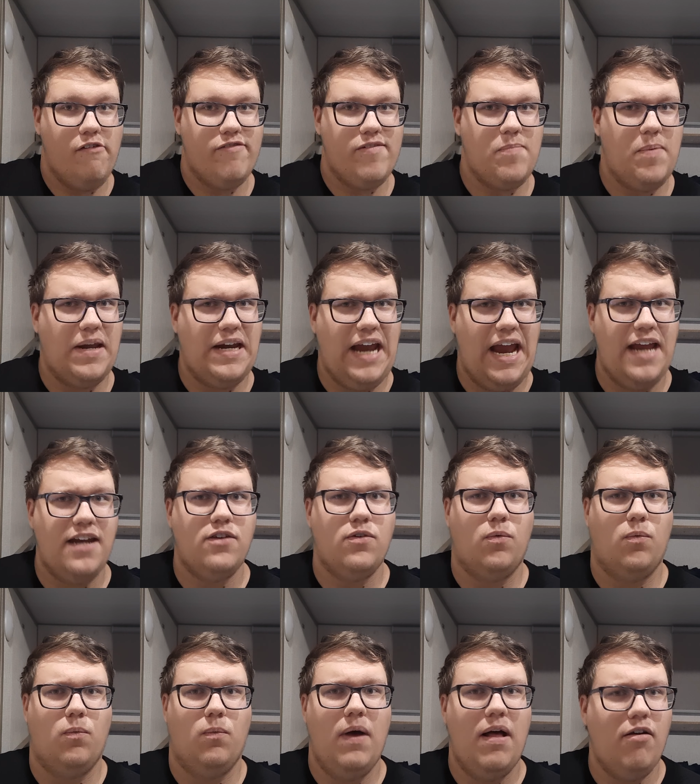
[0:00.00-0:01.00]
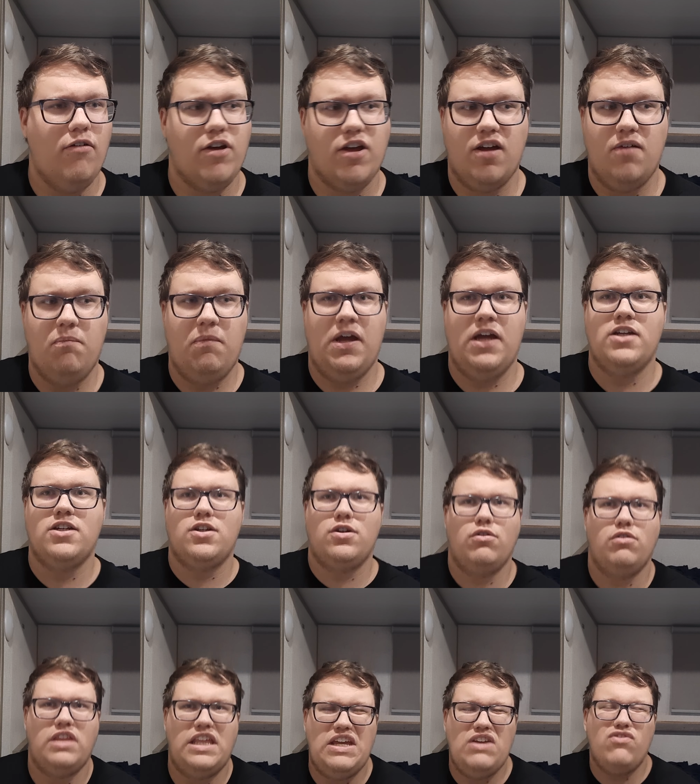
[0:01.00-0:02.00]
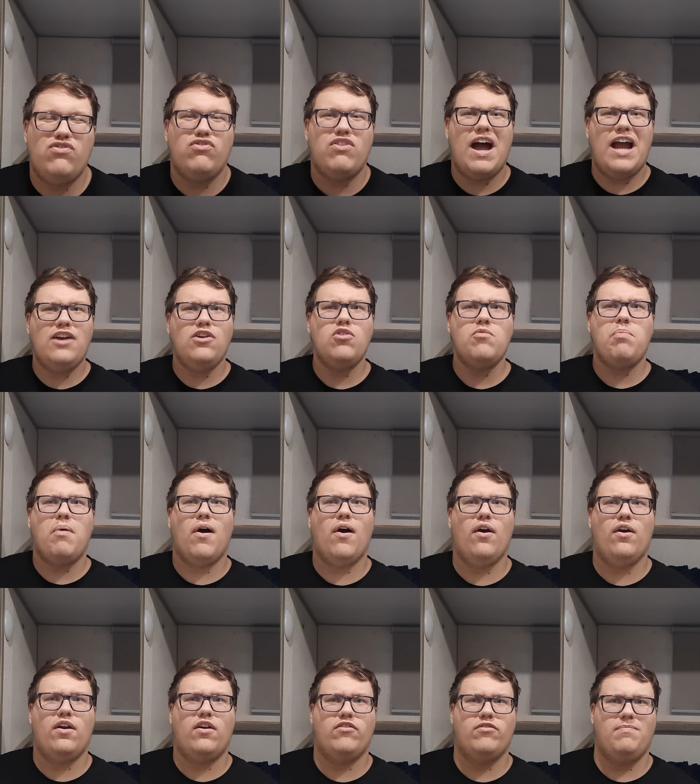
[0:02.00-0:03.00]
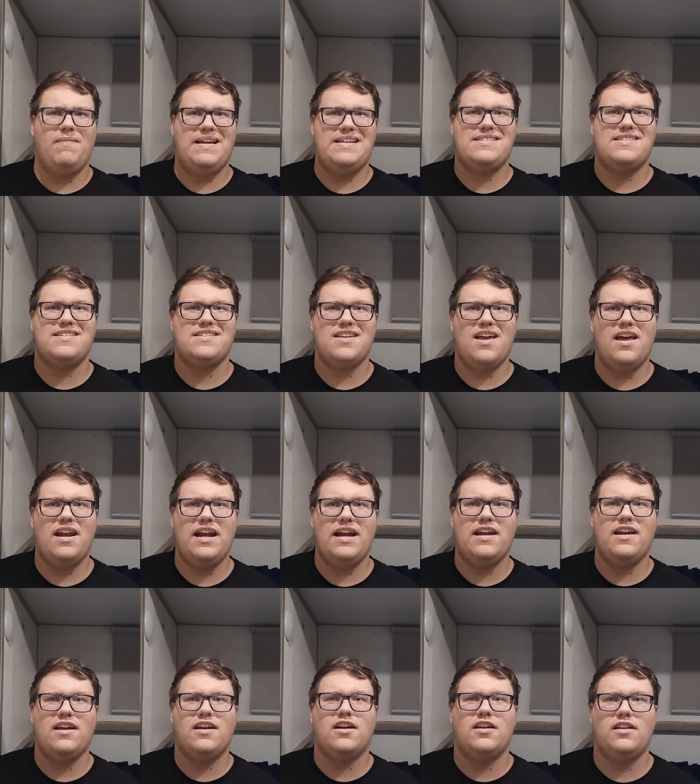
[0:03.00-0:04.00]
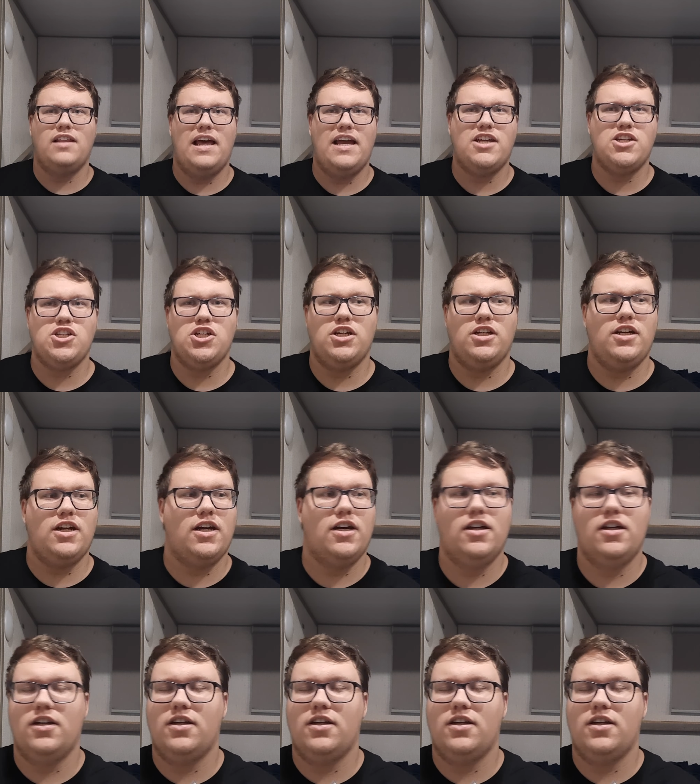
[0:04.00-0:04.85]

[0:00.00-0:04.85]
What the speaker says: Everybody, and welcome to the final part of my Sonic Collection